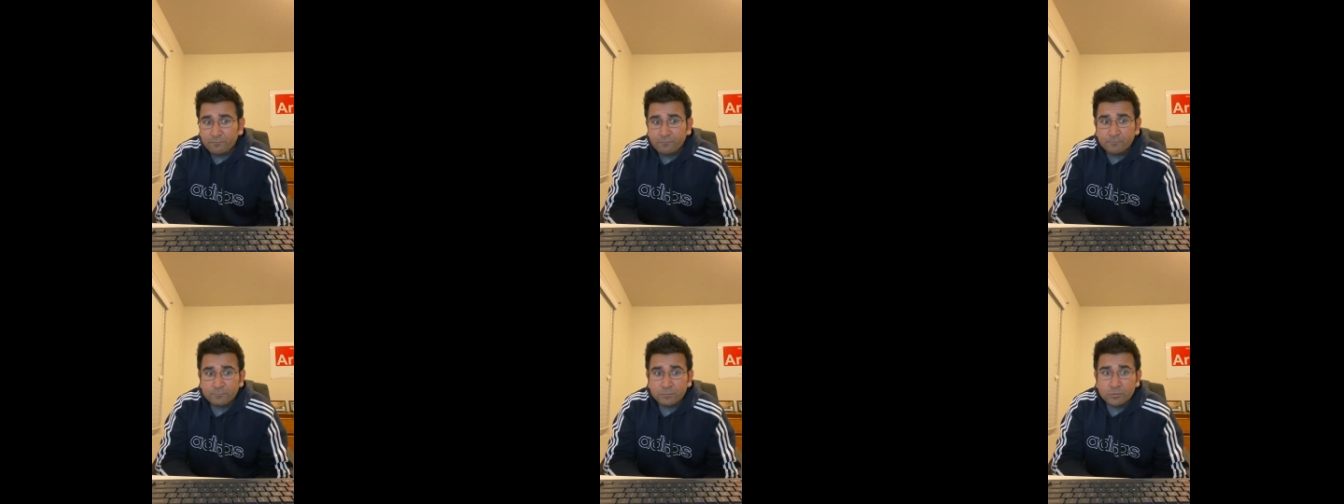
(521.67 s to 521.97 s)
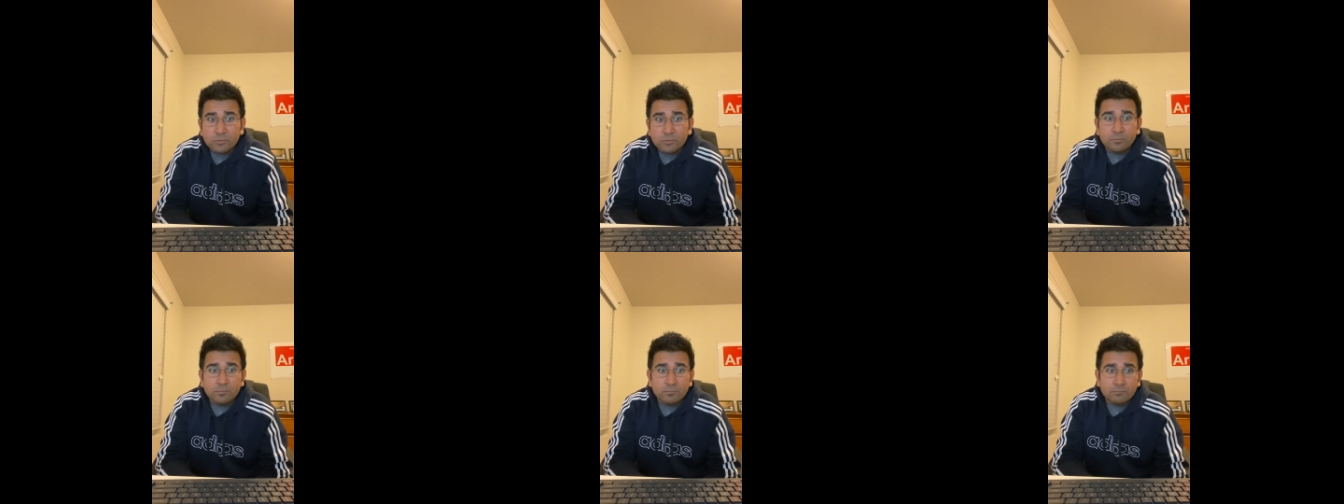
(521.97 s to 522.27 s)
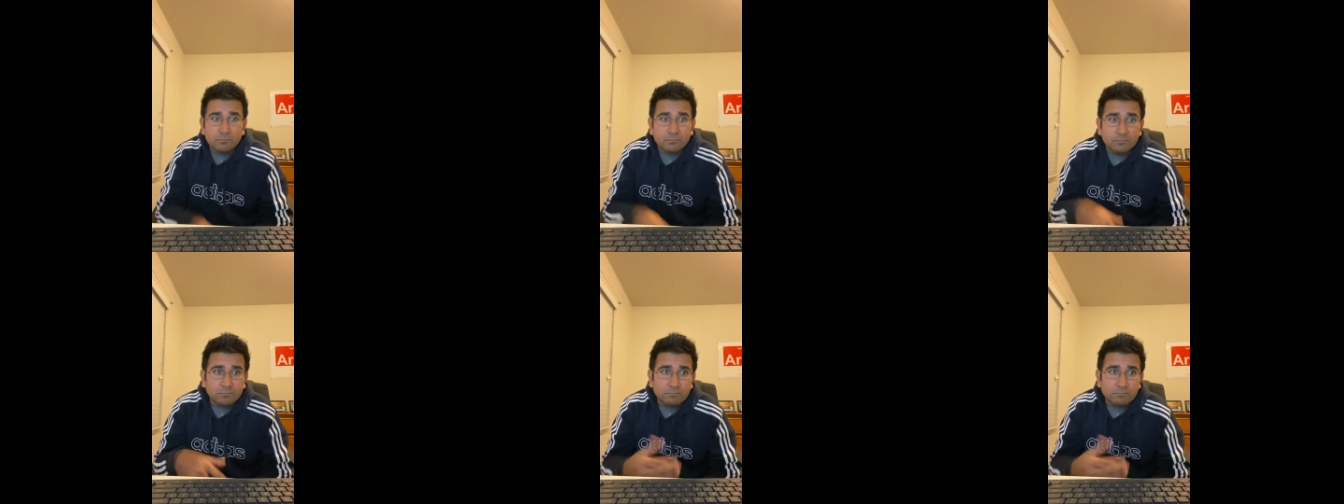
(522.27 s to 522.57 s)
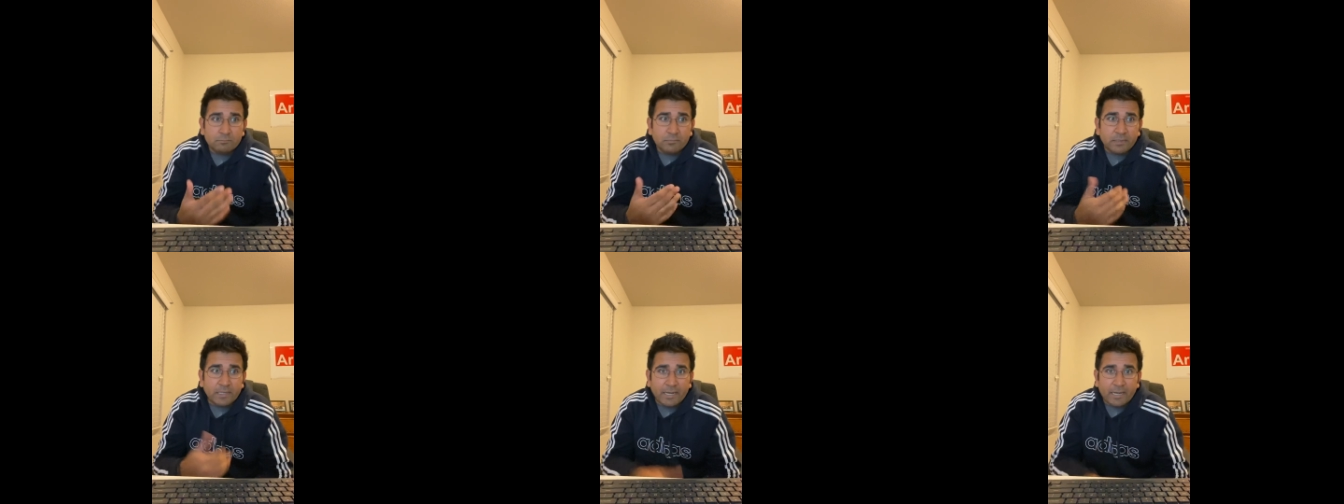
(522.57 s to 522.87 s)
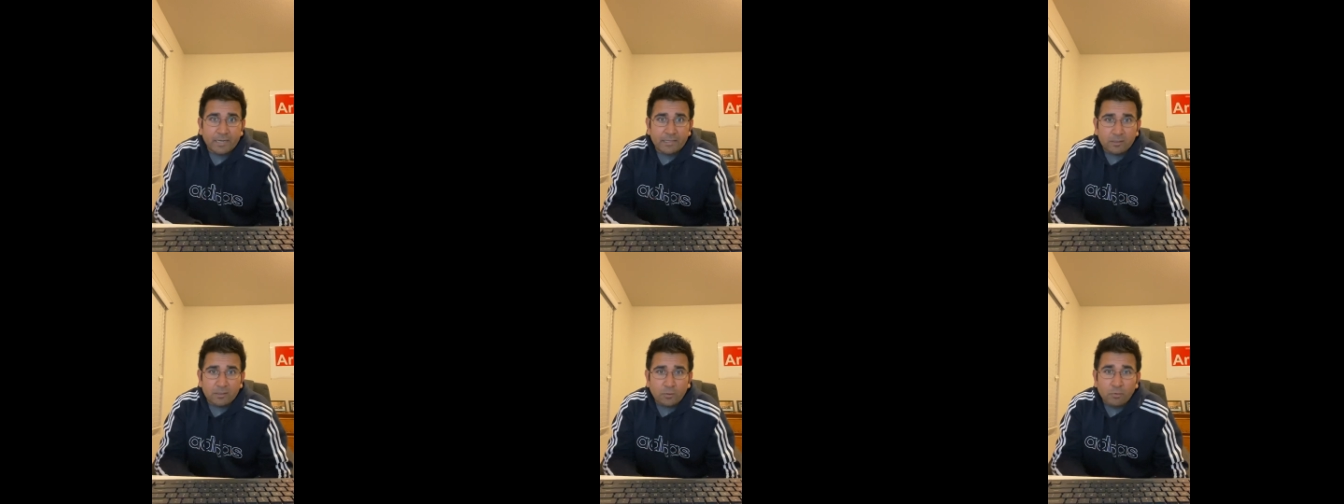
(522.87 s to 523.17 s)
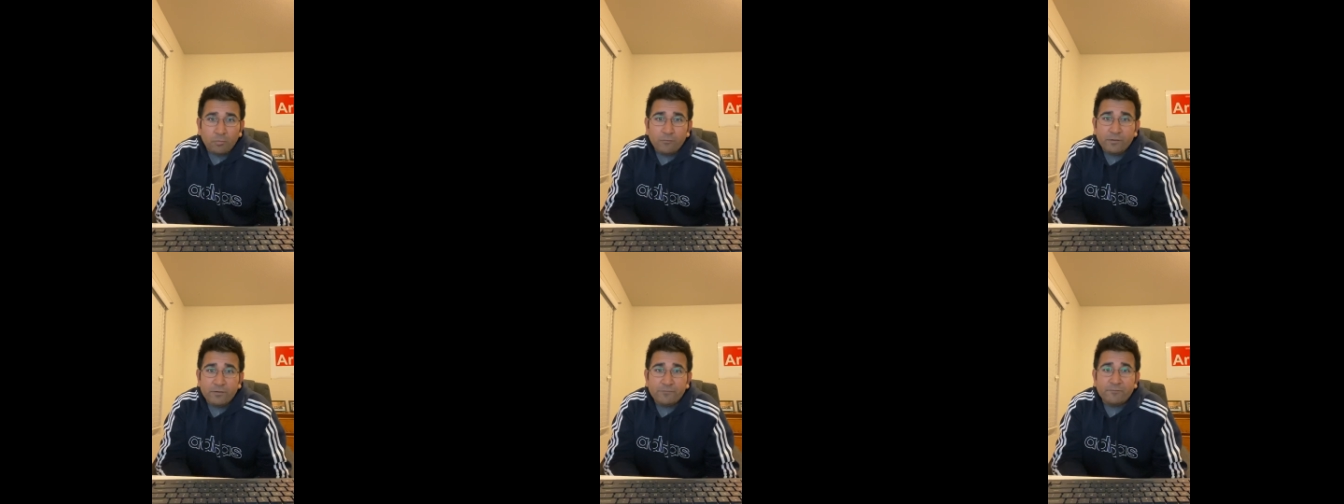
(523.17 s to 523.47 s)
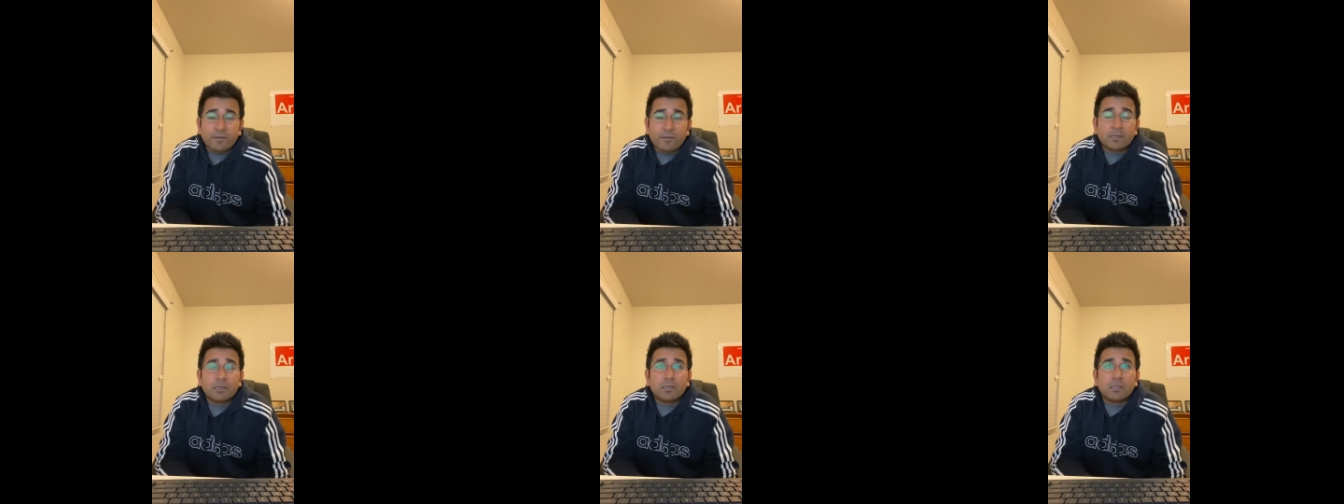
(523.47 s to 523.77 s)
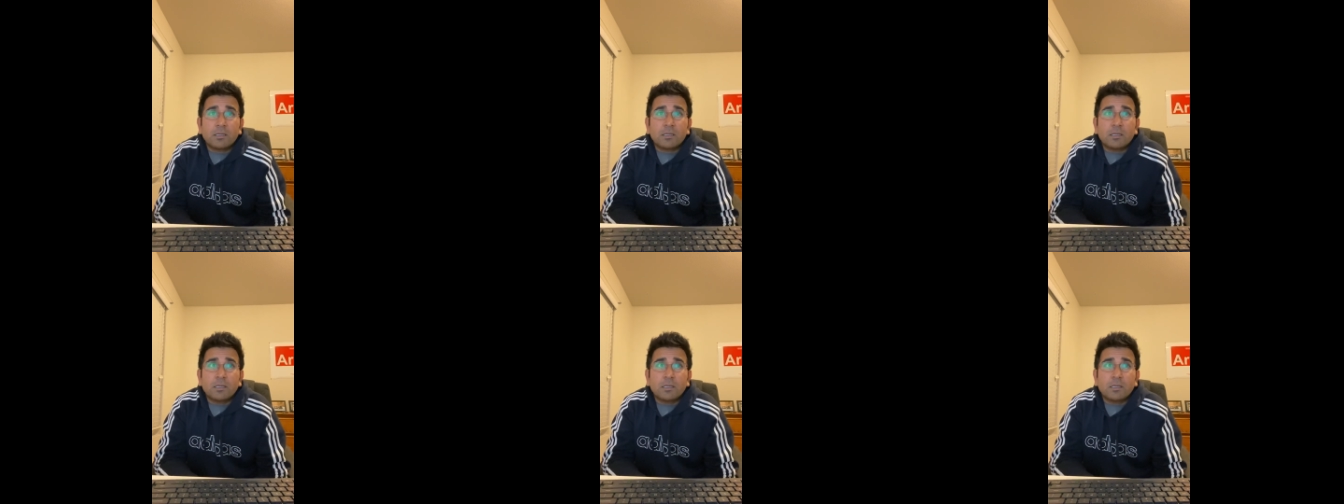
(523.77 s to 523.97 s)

to negate the COVID effect.